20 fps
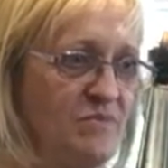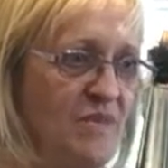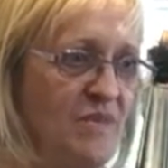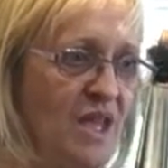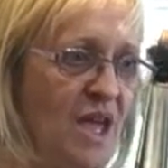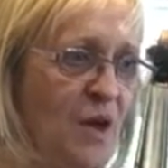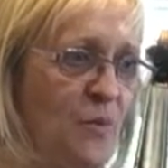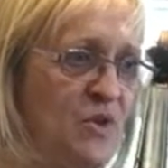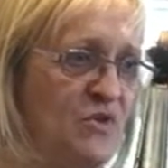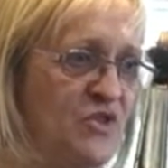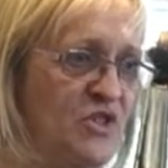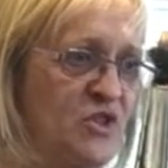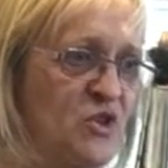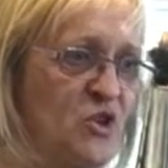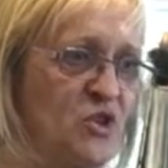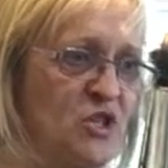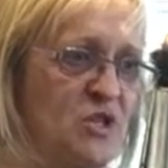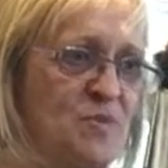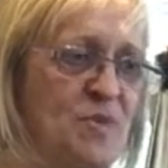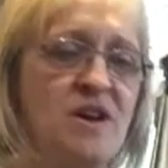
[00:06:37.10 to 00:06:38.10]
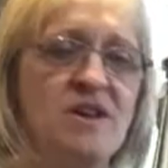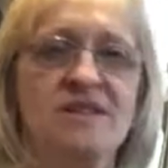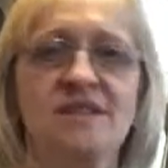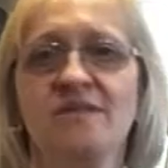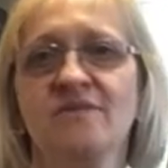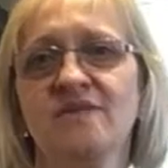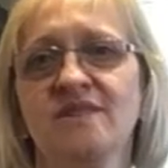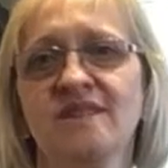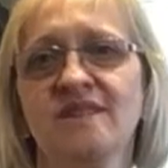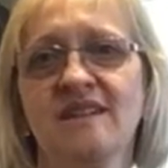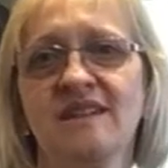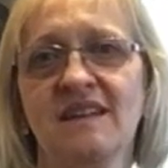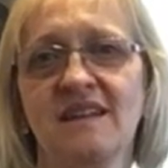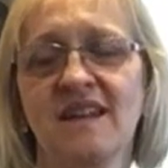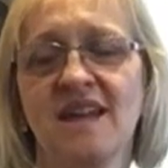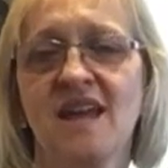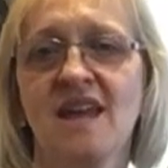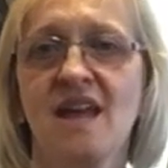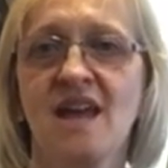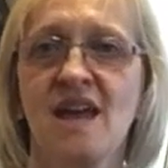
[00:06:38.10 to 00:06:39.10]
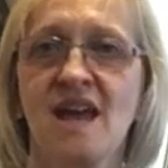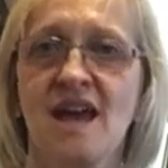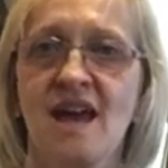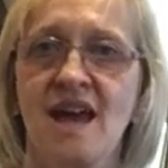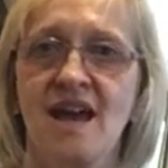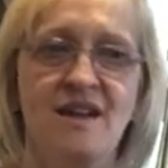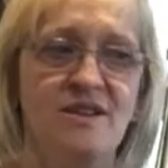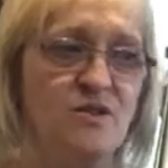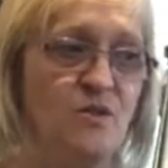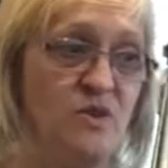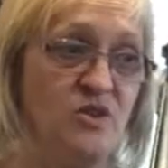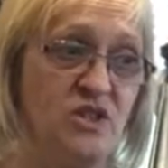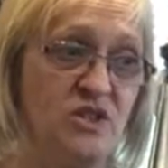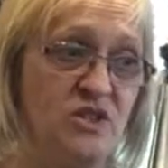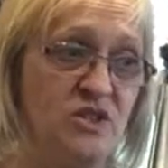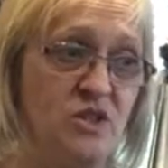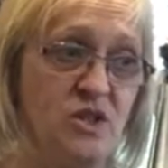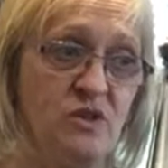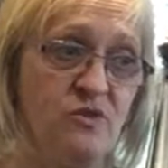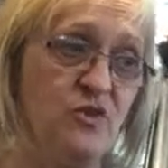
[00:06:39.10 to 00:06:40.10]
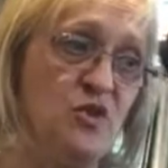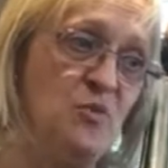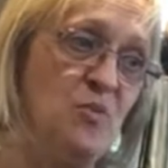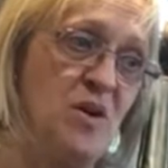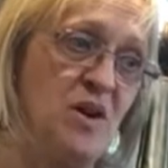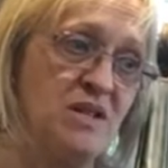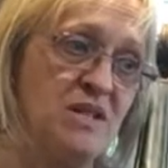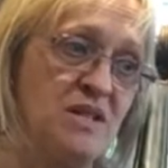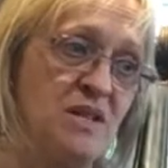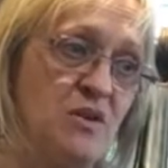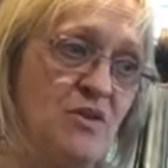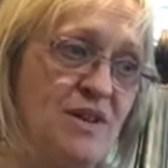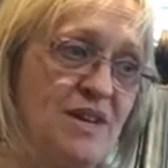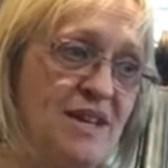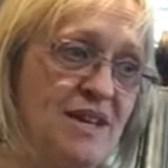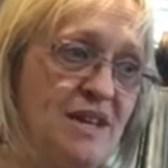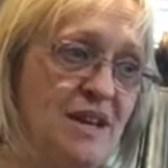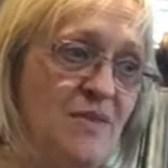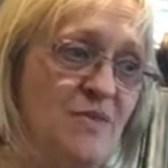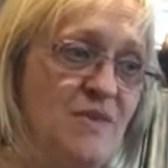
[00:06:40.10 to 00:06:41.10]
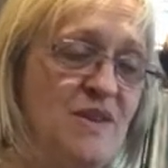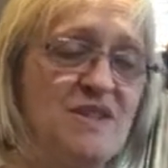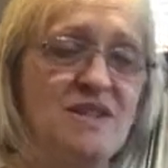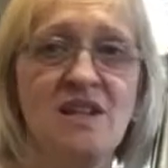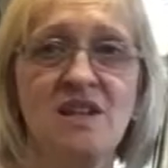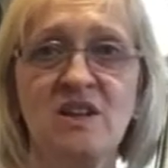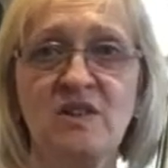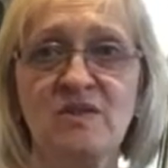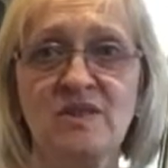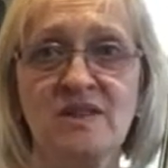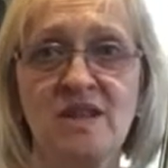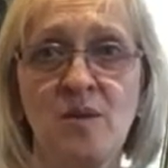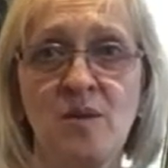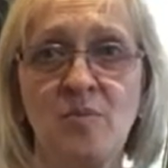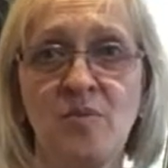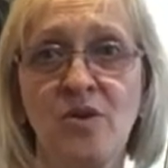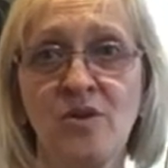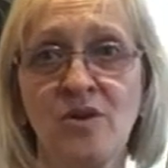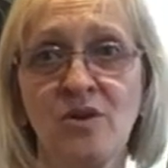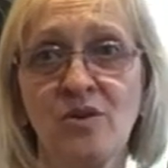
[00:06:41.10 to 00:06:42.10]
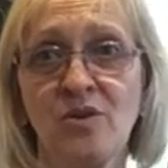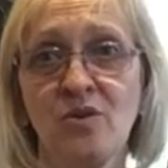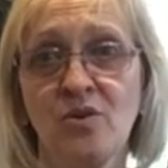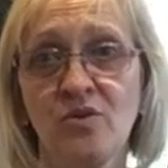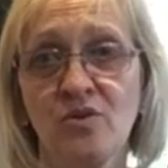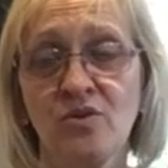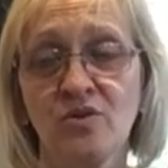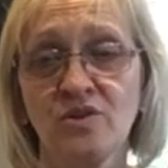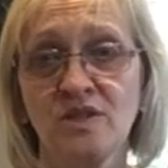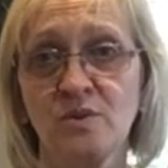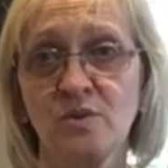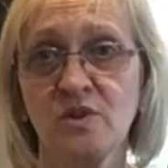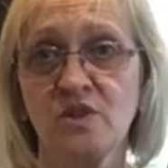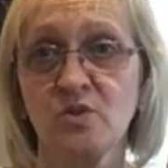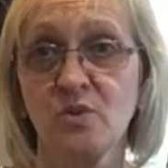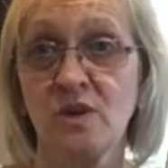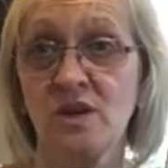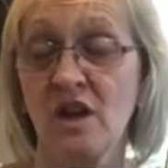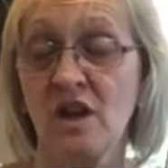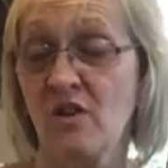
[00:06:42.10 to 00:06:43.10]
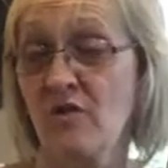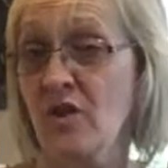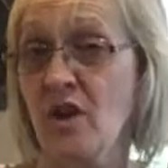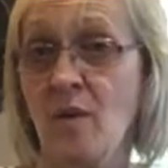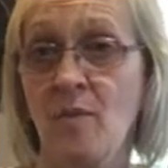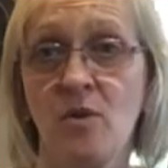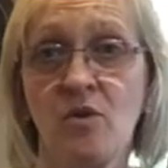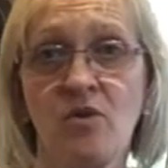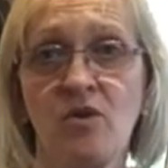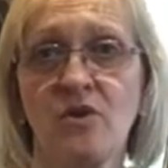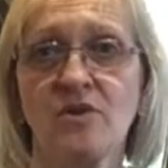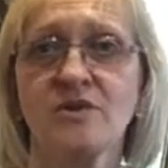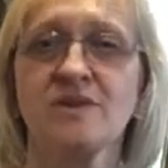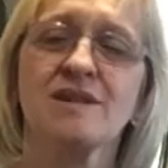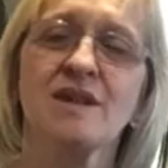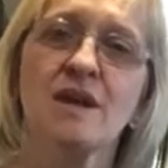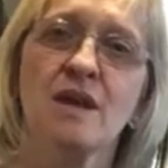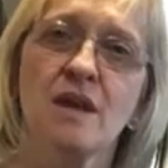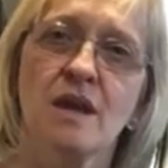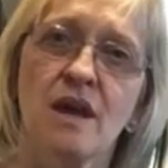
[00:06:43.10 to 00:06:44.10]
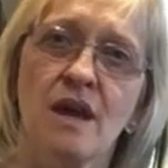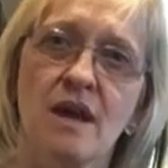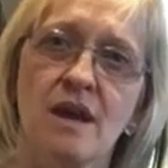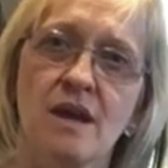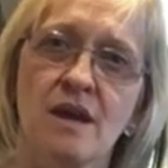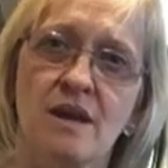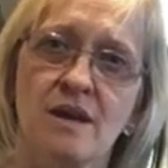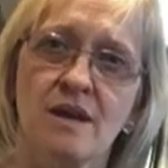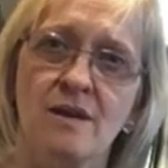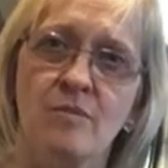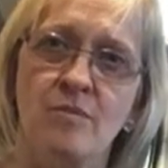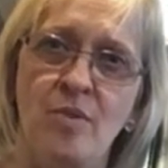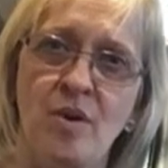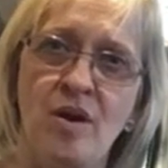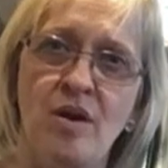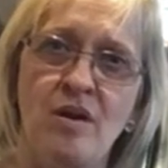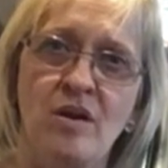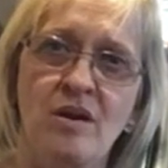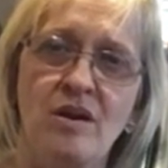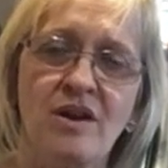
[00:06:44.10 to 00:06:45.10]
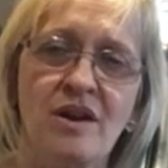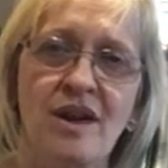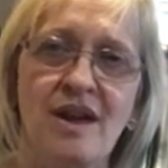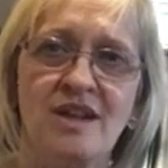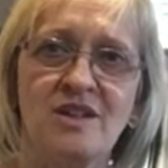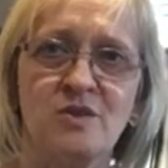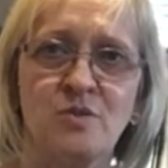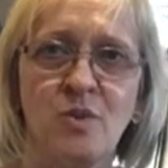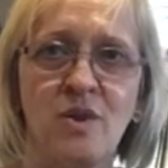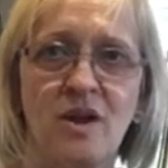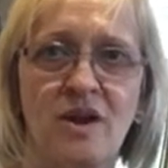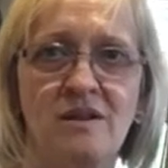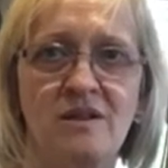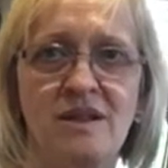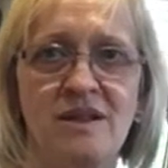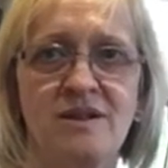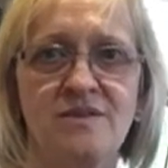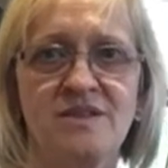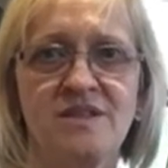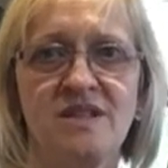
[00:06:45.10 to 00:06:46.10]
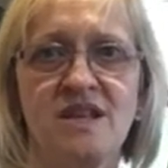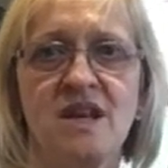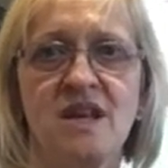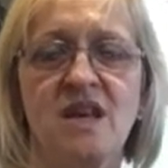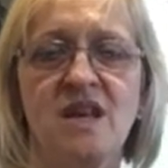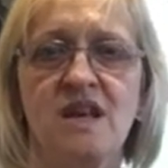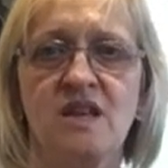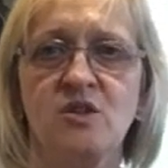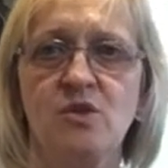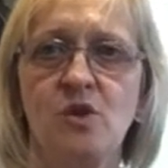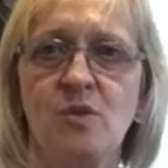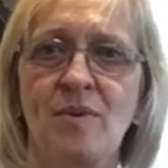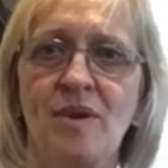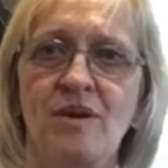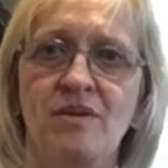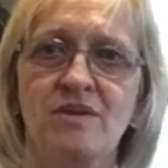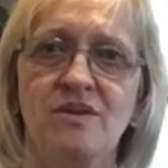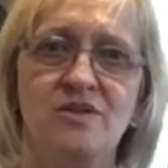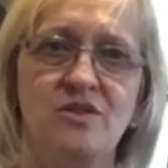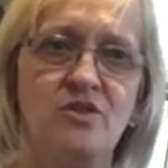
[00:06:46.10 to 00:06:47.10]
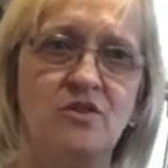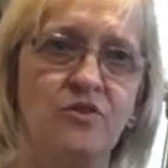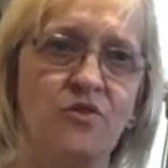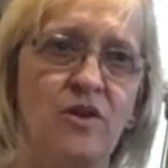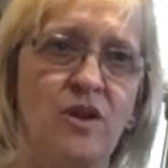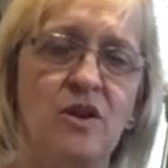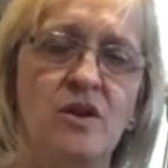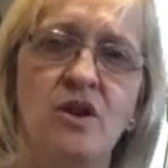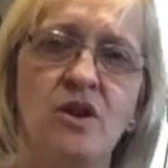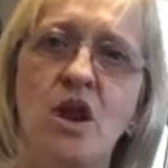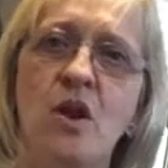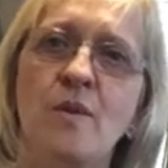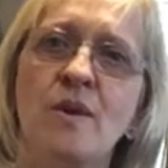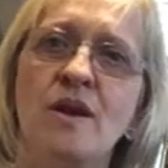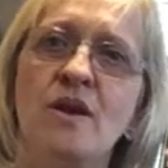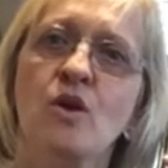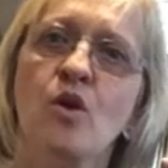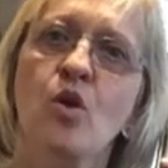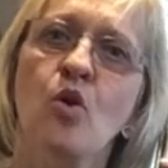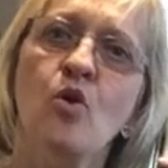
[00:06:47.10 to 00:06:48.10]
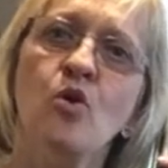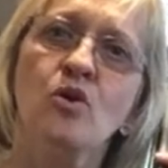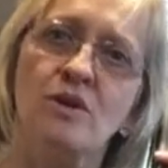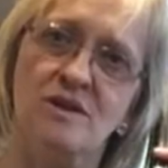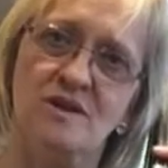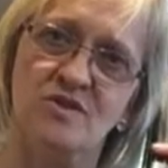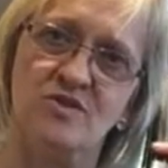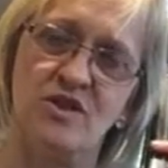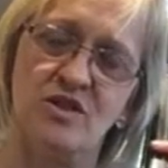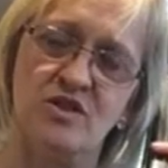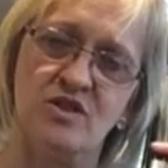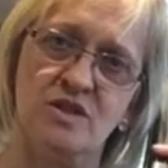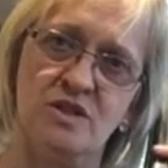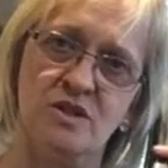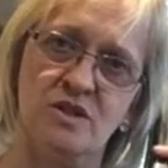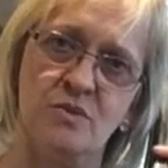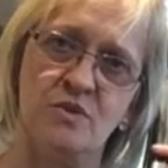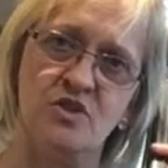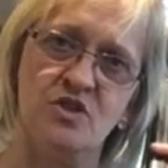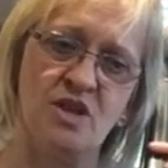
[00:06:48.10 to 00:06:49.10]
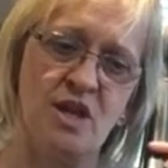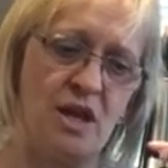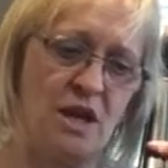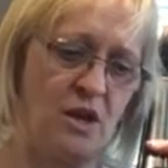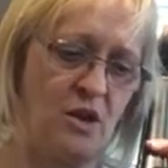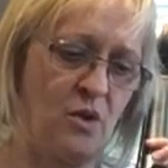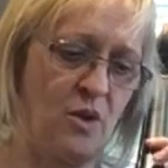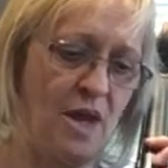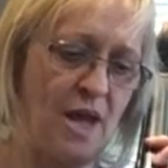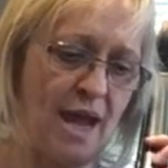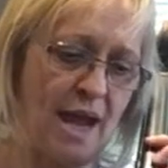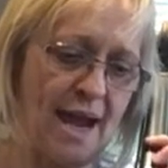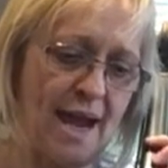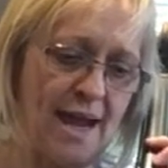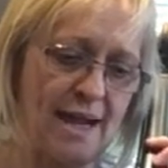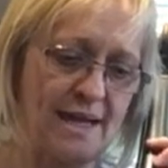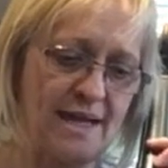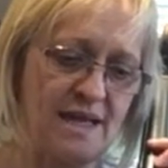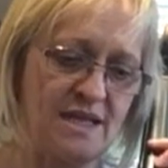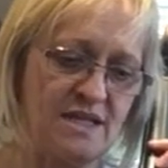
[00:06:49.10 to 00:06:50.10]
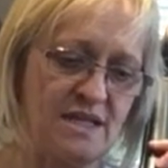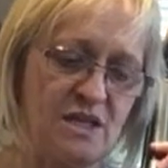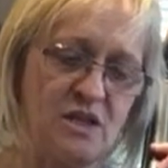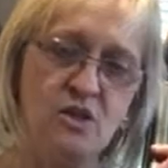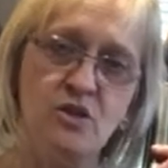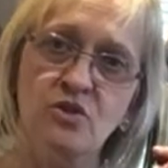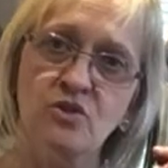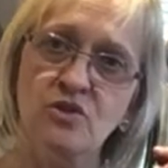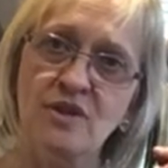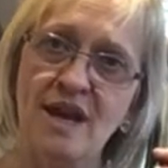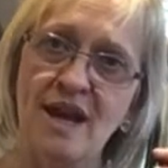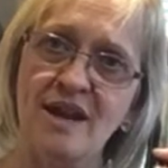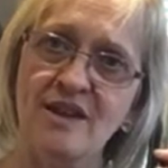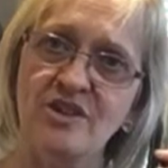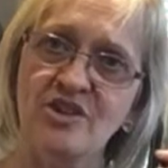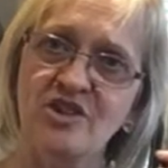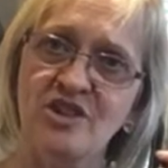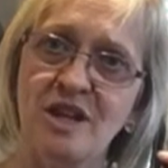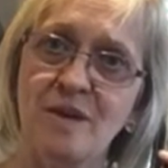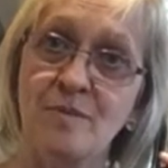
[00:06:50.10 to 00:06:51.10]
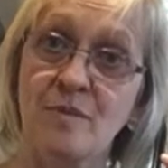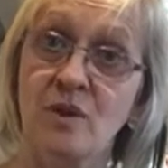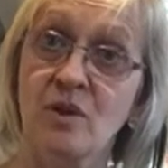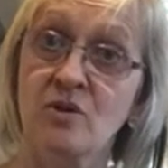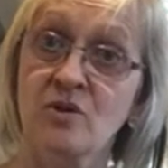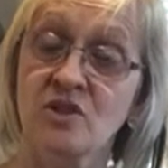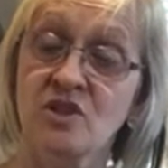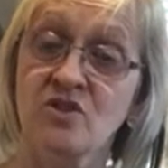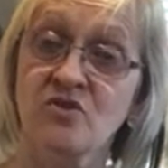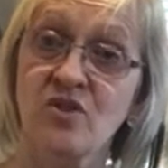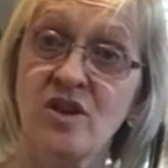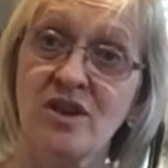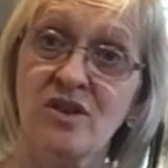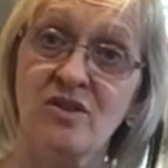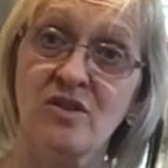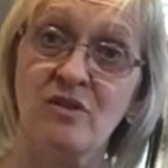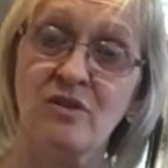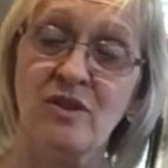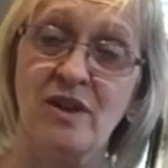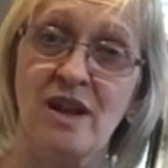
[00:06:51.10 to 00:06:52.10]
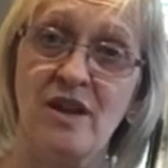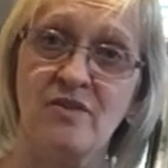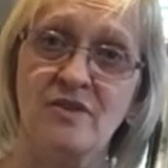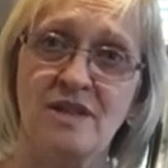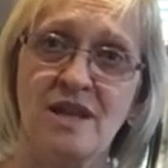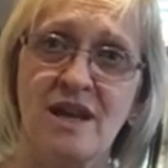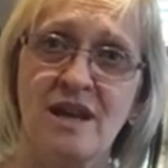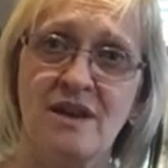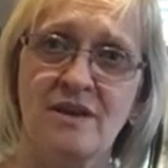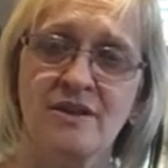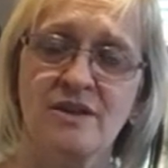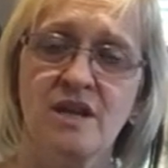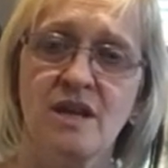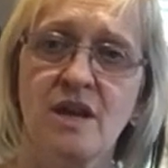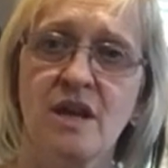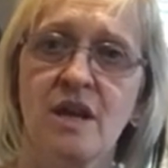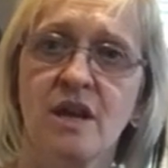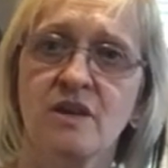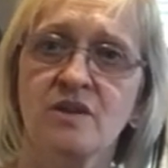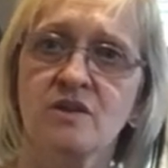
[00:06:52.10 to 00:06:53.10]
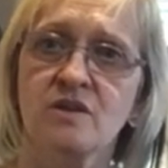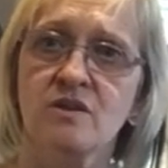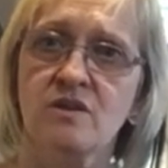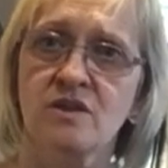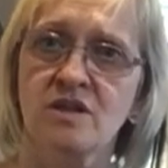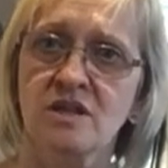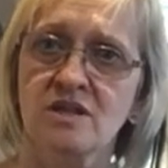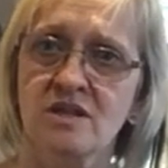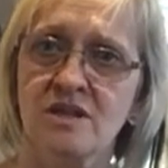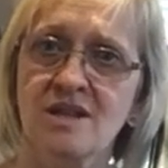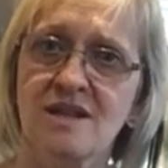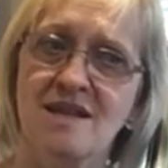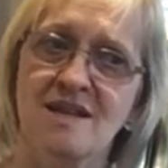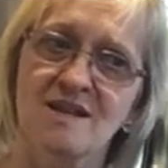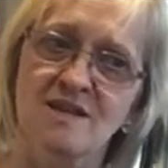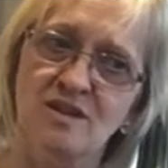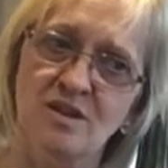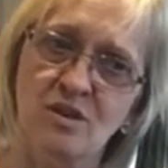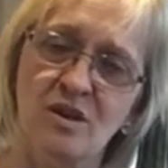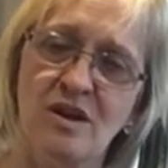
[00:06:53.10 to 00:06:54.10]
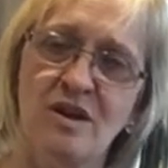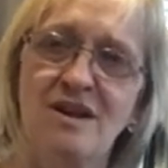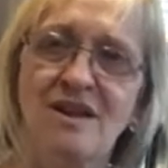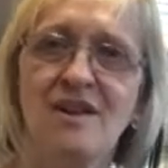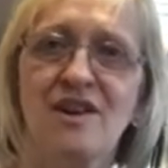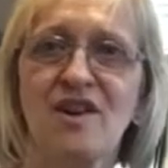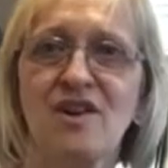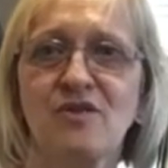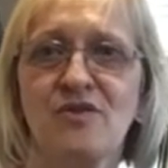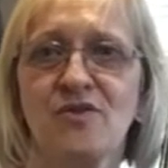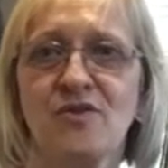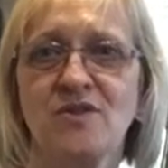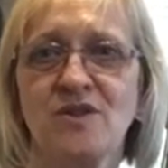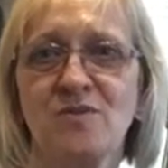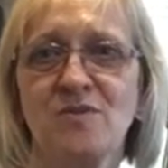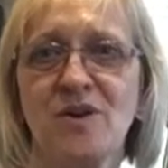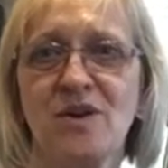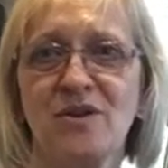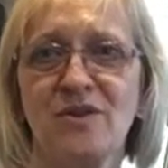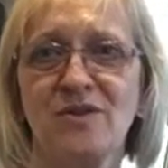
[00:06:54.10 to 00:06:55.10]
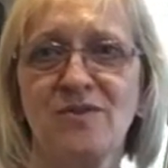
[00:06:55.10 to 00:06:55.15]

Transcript: and we've just got to bar 17. And we're just doing a few bars along here, and these are lovely. They're broken chords, which we have come across in Bach as well, and it's all about sort of knowing chordal structures on the cello and getting good hand shape and good strength of the left hand so that it's an easier life for the bow.